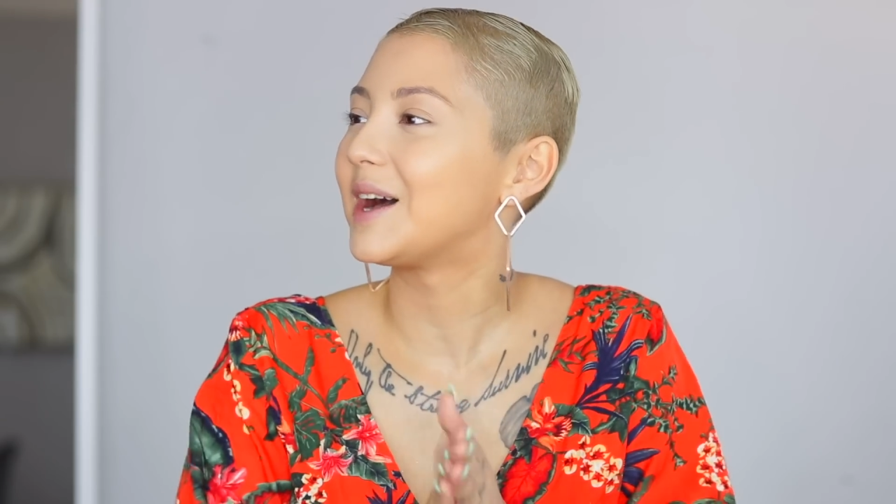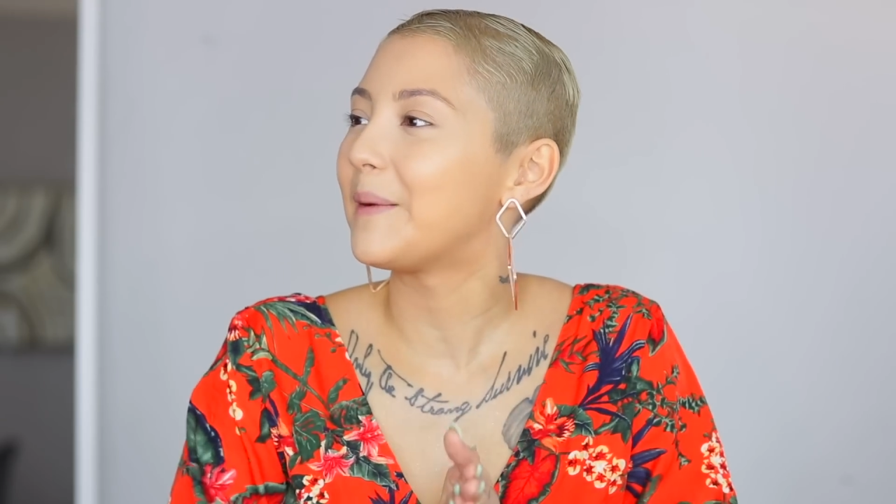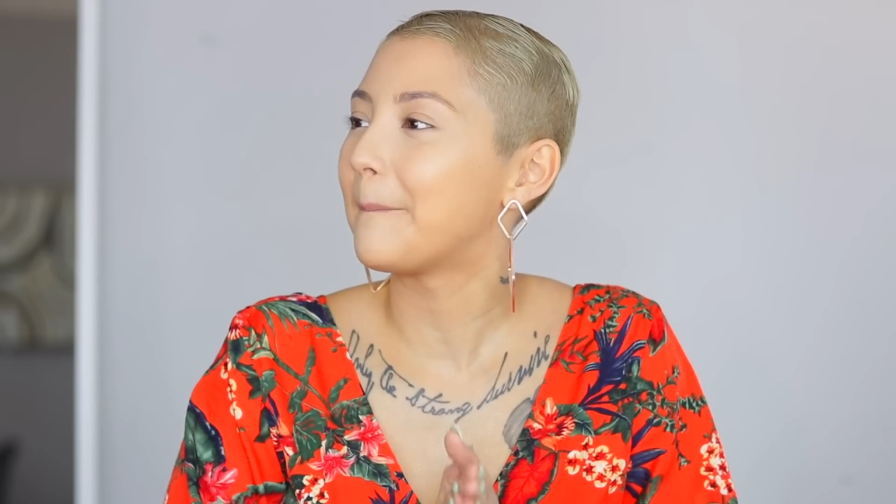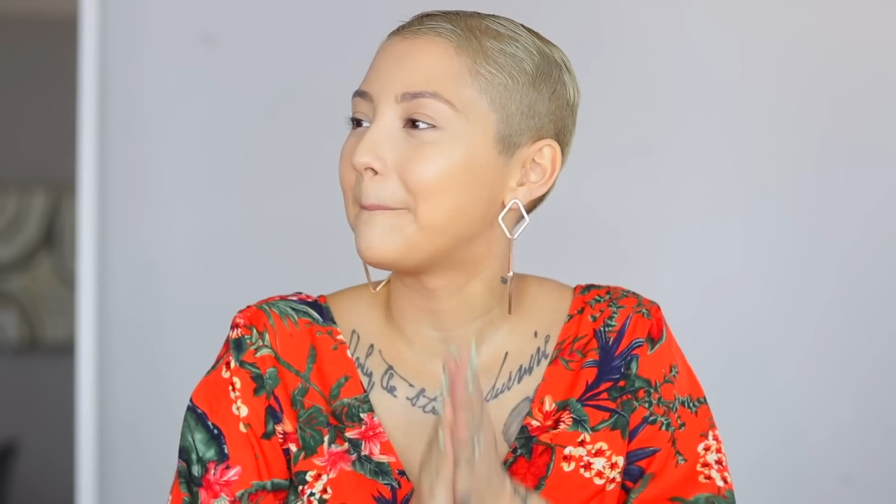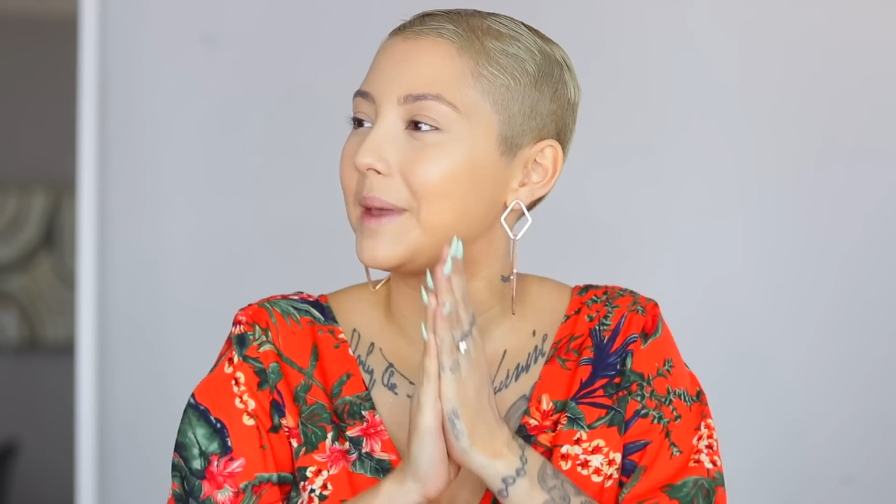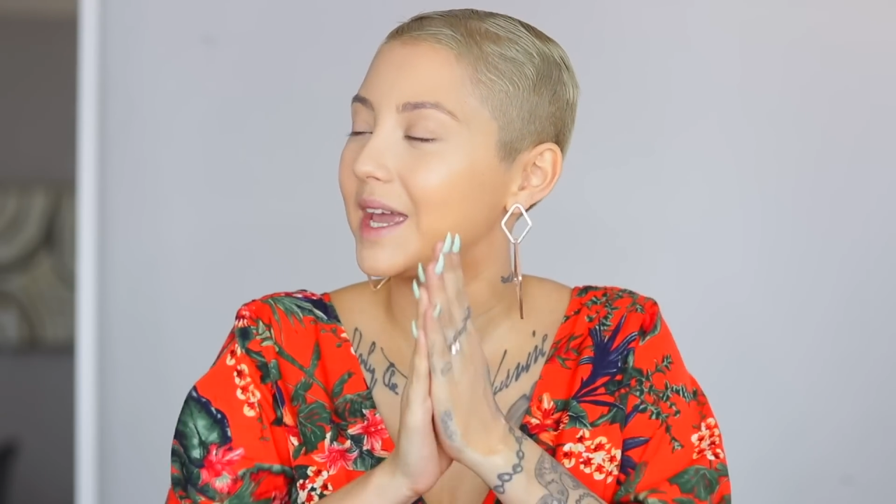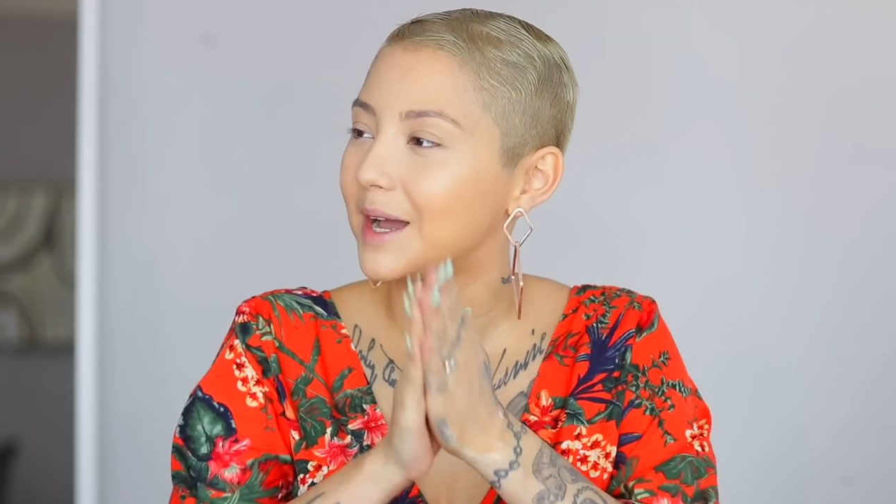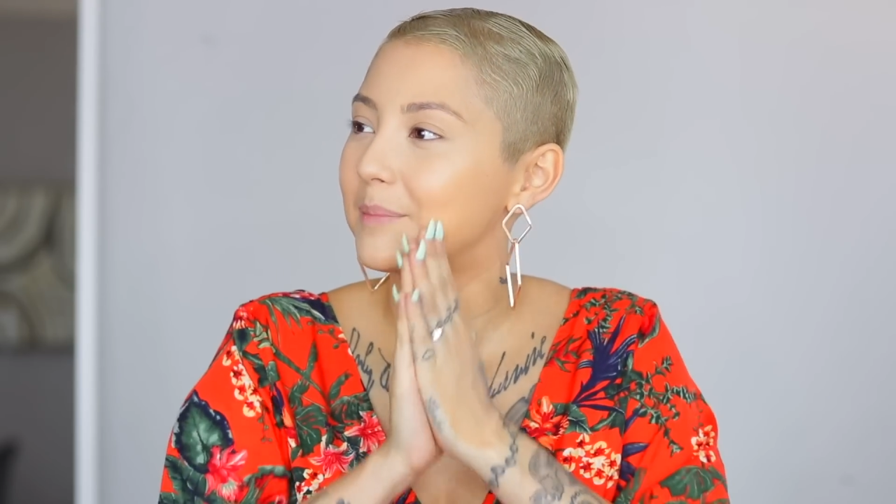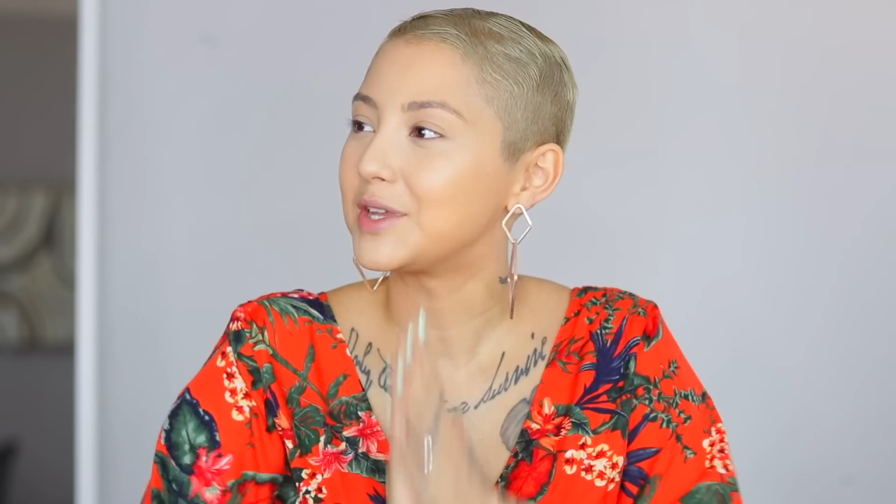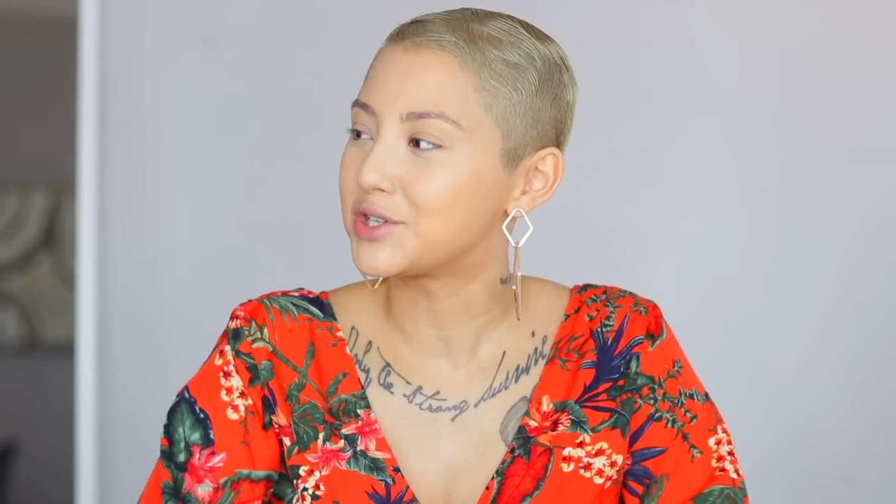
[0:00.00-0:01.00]
come pick
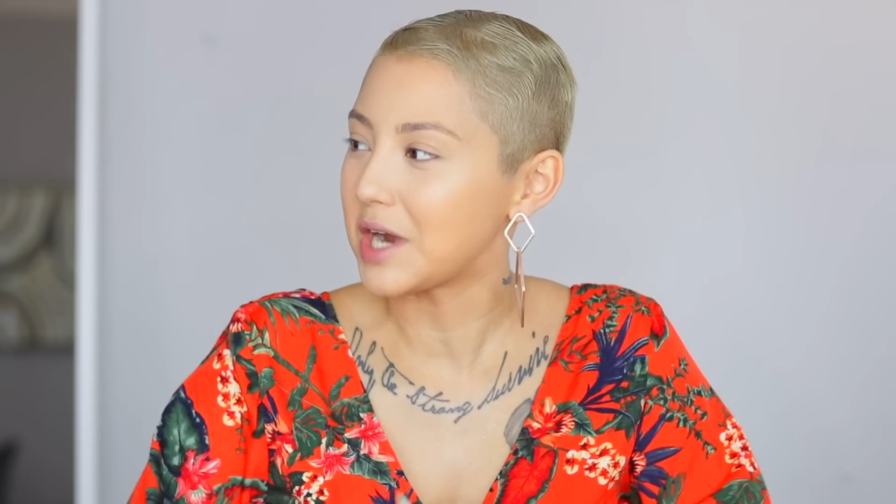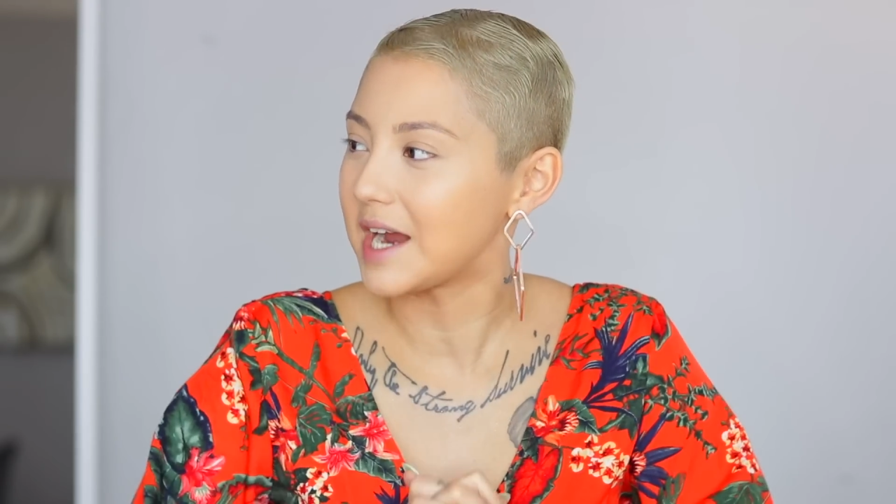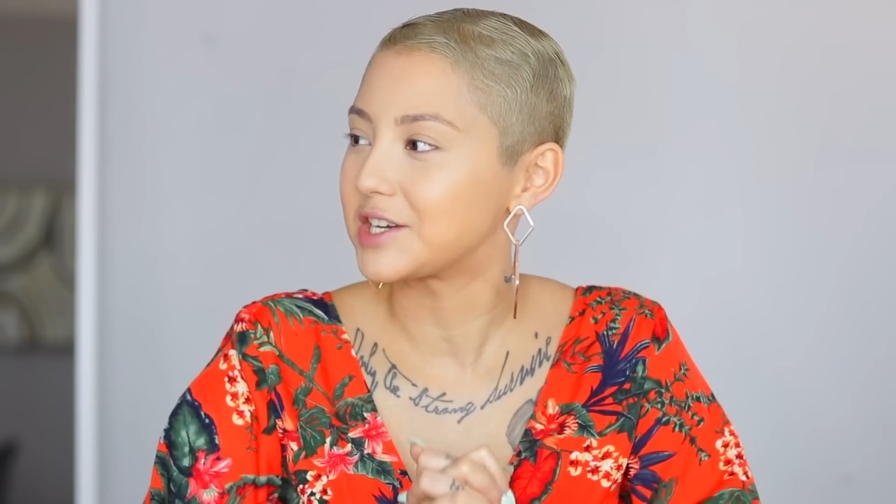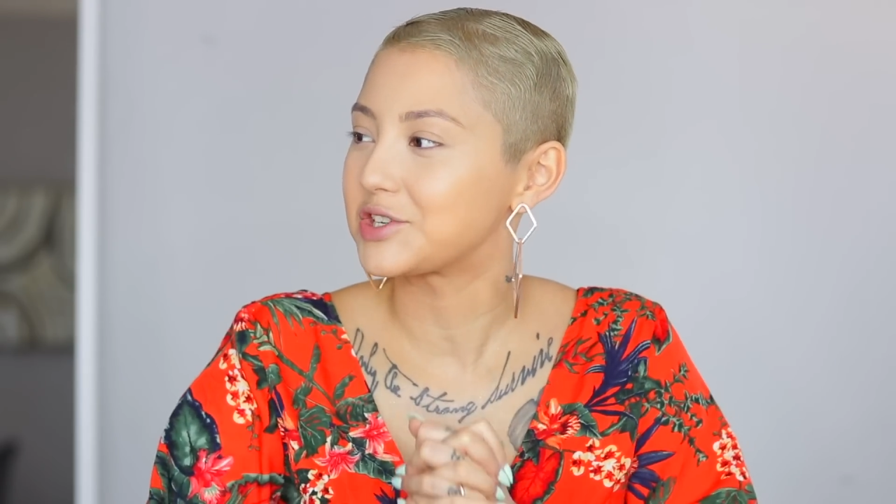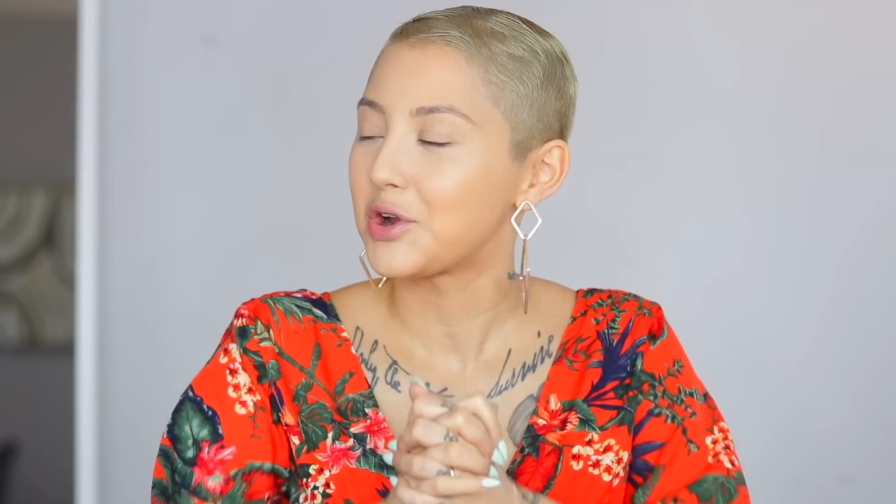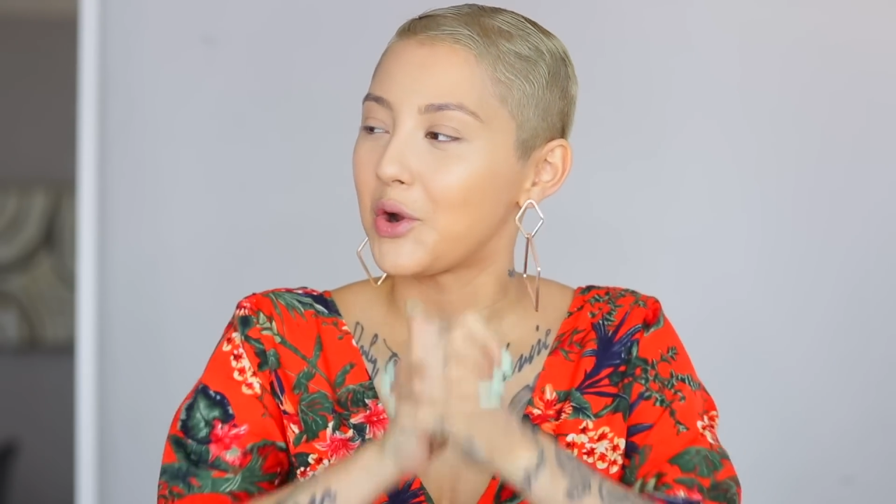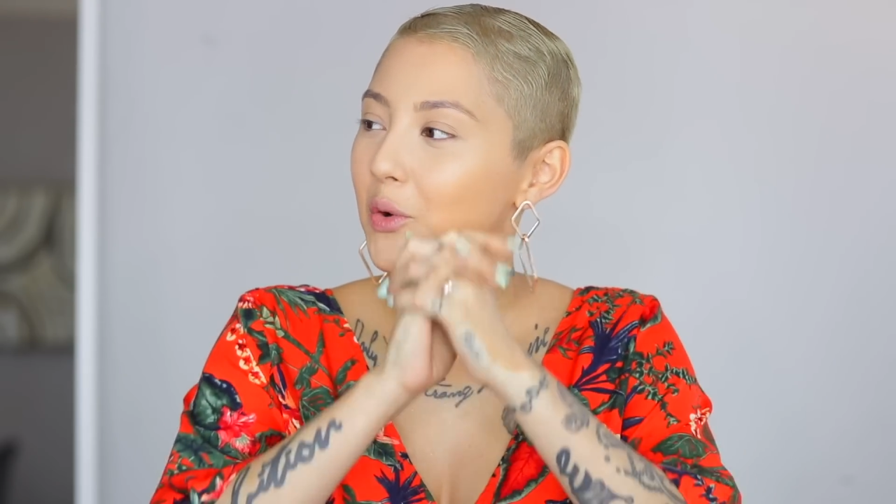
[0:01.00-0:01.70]
up the trash